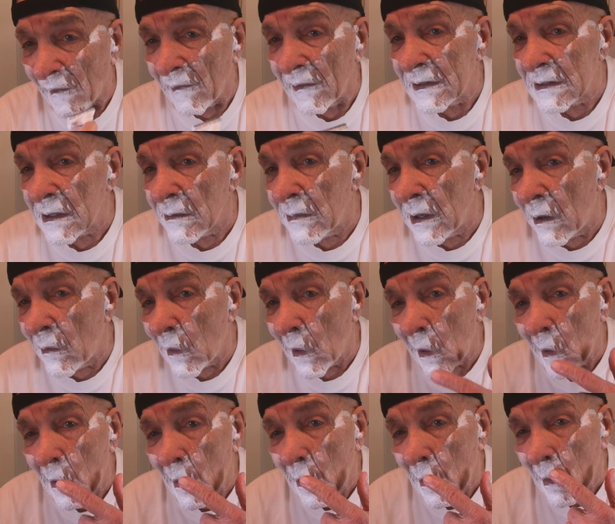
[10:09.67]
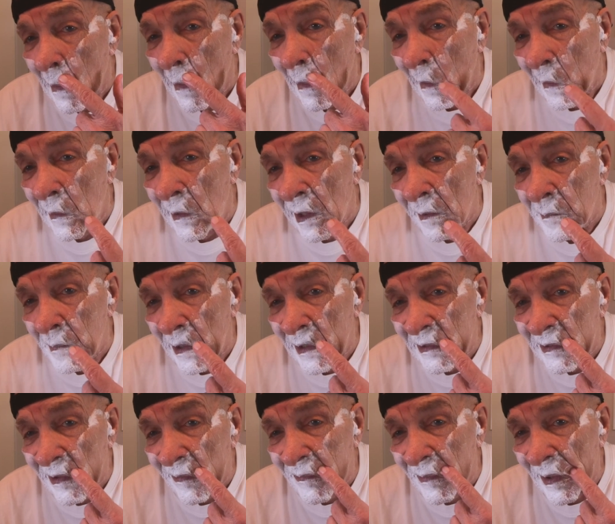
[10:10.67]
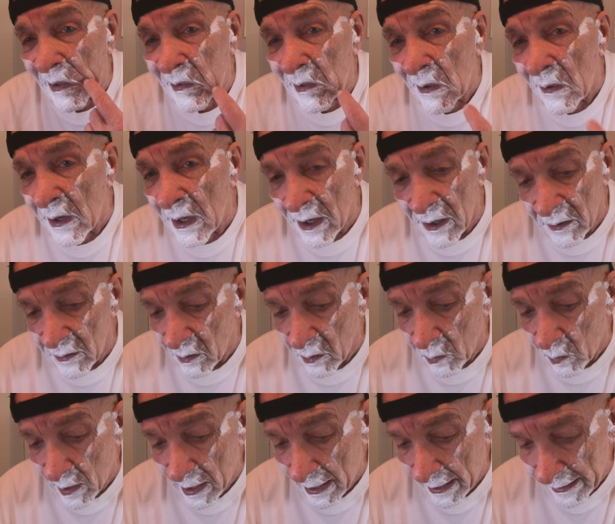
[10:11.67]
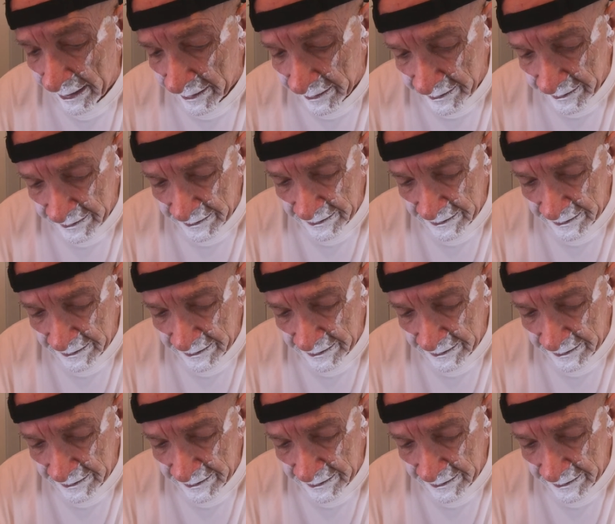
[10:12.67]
Somehow I nicked myself right there and I don't know why.